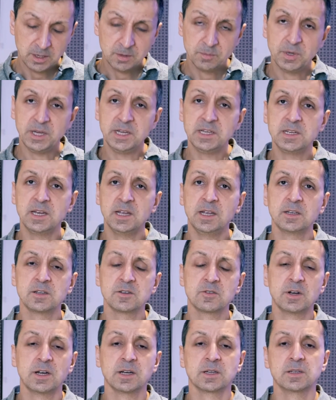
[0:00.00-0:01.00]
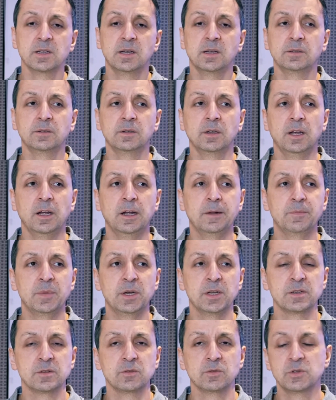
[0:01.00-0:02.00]
PT instructor,
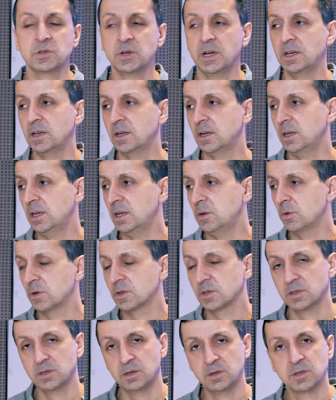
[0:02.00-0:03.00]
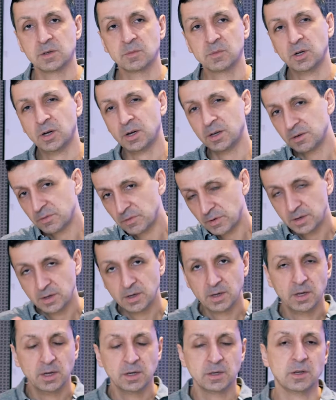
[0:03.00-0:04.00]
personal trainer, he wants to do some kind of
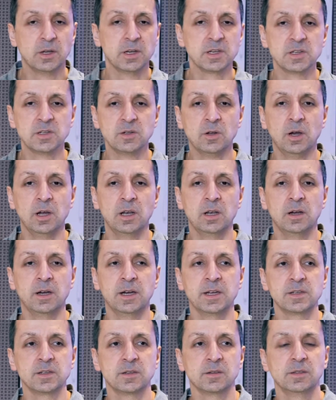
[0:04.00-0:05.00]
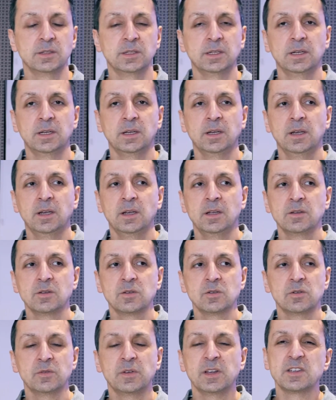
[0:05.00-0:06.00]
nice stylized
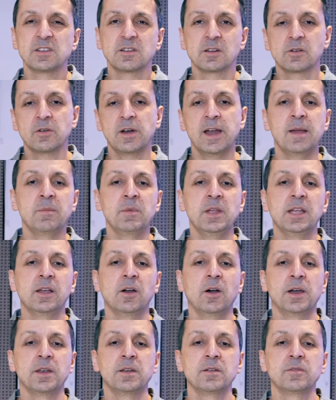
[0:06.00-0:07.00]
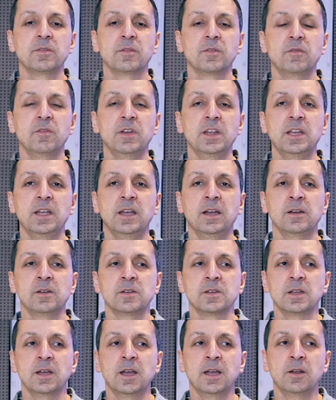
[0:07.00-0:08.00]
sort of Instagram-y kind of
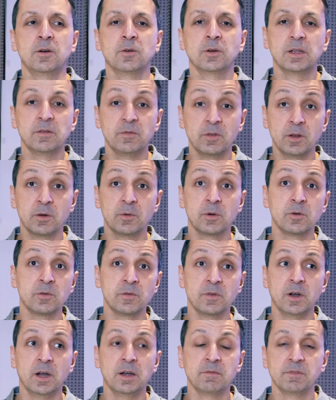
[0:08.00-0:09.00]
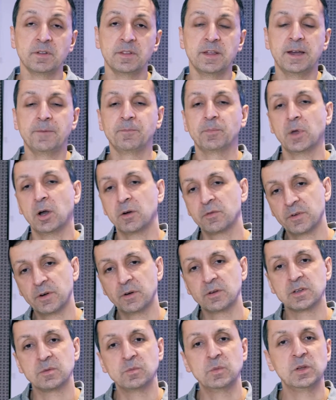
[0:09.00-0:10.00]
videos, and I'll give you a real vibe for that. I'll
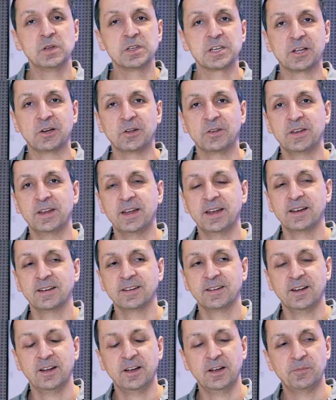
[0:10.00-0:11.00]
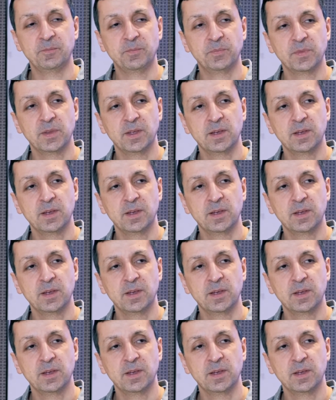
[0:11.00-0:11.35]
throw some music on there. And